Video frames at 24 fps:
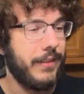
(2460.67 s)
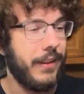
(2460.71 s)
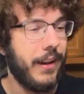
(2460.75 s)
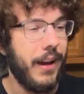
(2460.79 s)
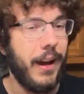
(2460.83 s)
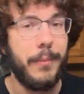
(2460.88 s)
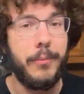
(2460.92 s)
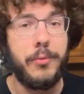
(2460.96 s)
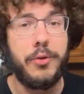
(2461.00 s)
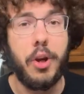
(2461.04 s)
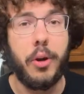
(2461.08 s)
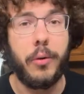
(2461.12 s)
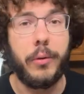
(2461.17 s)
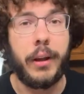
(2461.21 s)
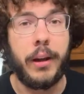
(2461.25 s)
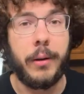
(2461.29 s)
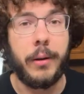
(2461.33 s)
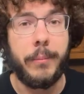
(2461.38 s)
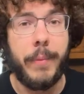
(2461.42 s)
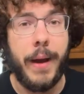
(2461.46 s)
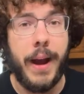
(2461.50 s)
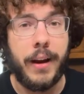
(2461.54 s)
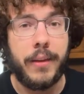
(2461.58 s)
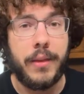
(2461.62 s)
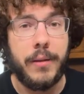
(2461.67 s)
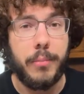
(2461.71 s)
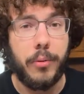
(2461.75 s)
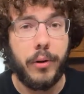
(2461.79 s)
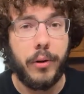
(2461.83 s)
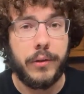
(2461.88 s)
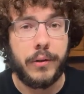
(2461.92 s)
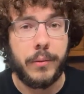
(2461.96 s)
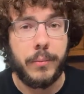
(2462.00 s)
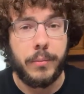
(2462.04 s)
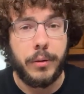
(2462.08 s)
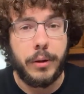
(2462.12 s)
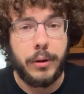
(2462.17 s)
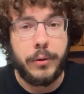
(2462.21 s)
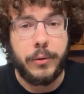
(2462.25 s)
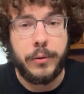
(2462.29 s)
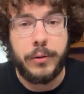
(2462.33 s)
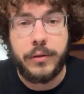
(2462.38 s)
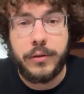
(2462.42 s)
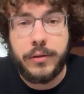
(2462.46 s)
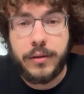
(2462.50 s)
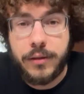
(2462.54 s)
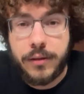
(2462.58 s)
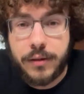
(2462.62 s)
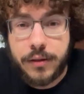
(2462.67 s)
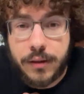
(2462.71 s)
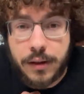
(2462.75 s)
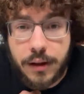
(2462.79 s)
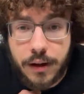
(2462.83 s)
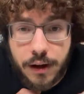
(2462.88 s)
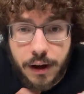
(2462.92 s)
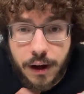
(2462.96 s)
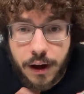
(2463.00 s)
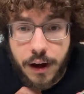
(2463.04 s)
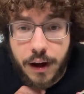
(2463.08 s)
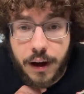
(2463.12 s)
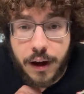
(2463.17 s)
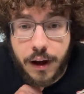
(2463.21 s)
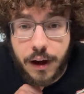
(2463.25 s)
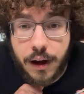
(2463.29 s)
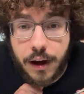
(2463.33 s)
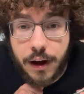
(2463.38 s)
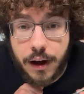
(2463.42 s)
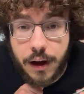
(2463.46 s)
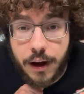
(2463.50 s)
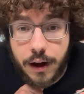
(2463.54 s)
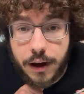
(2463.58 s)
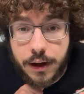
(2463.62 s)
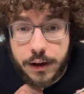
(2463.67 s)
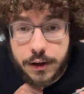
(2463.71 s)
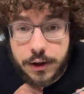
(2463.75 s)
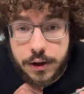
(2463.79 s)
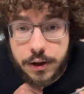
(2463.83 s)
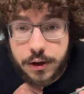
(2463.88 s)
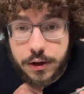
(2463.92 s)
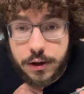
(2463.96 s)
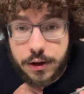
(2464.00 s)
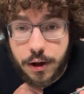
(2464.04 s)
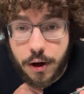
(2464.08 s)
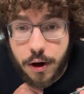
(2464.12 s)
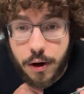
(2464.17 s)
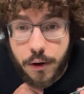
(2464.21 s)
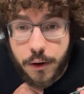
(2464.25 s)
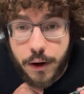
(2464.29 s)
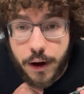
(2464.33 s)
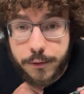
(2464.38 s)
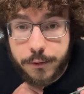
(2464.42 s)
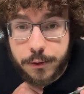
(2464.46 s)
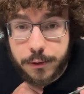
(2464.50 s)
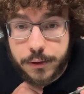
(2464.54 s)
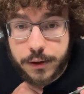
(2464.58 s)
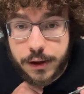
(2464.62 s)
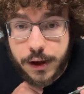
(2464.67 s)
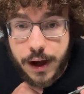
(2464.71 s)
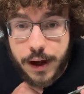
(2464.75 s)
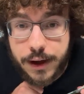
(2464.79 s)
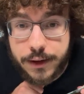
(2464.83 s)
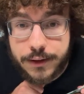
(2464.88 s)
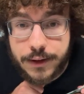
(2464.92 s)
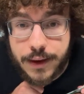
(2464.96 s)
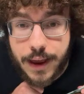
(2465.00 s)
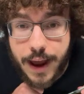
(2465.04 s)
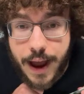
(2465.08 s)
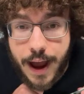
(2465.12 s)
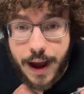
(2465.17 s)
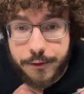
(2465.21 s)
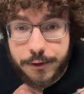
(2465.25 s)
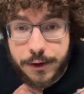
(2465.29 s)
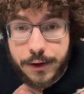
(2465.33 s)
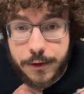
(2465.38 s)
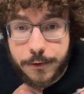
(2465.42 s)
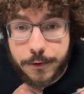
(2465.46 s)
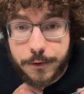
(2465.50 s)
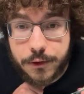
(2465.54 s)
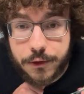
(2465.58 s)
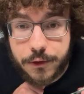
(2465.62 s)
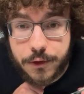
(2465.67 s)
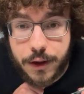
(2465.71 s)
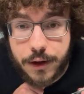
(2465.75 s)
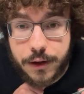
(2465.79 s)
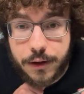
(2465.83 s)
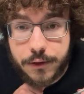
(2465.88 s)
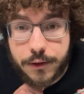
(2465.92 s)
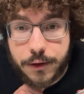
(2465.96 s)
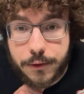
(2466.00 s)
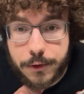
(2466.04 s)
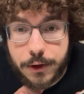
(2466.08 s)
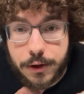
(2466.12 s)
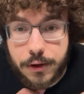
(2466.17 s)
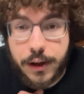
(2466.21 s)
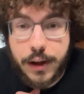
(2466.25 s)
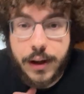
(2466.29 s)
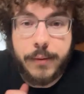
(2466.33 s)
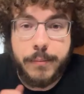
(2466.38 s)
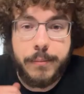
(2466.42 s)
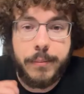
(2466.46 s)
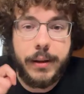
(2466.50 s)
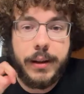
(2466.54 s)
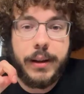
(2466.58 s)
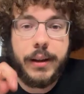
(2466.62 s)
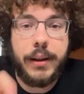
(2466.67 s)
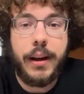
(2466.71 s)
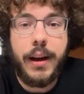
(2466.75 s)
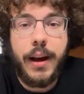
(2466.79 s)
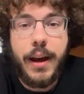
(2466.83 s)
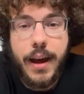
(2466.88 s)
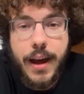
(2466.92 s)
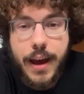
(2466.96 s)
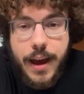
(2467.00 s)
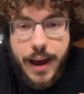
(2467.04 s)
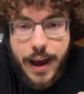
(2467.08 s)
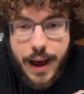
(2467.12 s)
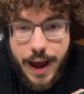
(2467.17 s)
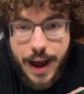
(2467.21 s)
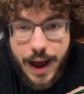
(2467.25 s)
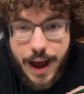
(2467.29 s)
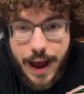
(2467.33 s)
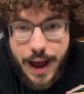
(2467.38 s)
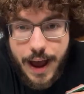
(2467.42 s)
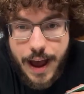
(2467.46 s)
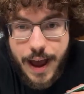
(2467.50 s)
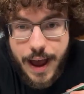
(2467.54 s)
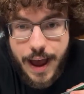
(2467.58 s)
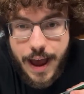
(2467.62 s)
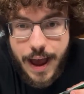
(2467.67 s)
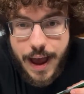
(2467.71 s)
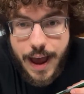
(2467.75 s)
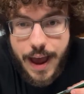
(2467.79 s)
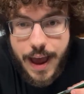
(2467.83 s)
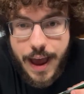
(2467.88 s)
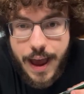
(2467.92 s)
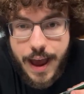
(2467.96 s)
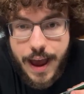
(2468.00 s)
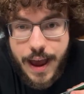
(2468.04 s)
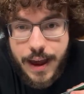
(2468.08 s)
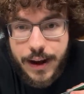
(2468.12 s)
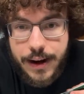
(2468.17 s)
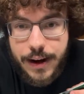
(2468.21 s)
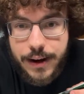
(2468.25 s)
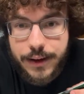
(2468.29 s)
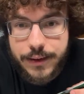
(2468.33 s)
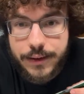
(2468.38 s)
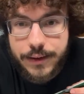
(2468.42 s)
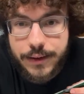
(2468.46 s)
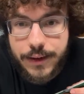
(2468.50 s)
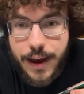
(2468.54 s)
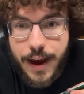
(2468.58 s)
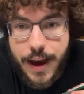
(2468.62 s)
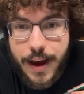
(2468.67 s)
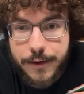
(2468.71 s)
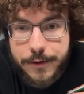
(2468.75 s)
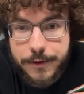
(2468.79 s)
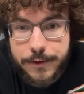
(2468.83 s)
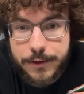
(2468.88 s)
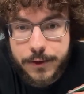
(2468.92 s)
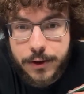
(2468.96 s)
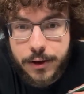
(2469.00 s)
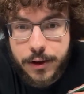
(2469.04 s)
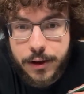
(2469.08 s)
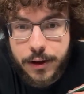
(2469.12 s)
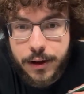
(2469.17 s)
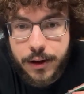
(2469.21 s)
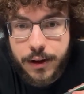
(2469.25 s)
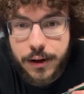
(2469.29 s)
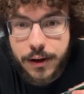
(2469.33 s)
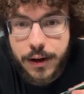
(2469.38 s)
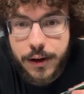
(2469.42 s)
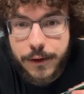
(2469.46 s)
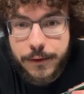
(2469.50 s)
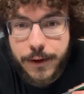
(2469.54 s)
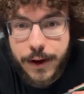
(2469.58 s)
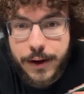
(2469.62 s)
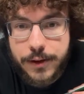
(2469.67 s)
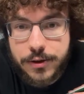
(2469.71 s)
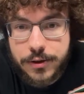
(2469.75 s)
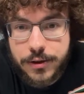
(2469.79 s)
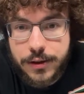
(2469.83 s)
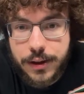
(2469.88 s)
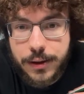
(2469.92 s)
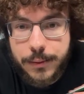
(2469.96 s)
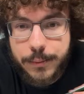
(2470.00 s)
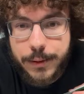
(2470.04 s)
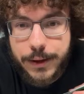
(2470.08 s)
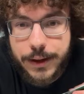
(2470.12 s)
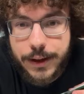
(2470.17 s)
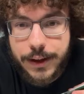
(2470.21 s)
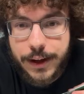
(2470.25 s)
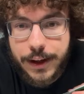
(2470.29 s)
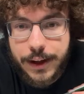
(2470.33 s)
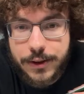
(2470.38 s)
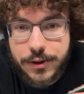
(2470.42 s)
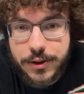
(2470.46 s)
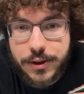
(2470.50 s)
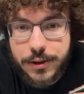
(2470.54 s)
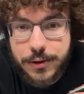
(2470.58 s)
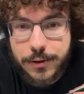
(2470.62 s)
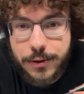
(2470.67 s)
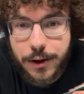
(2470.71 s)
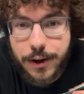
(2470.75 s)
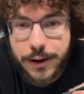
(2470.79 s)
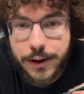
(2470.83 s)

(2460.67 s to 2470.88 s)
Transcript: I'm joking. Back to Boys in Blue. Yo, have you realized that having the first letters of your name be NSF could eventually be an issue?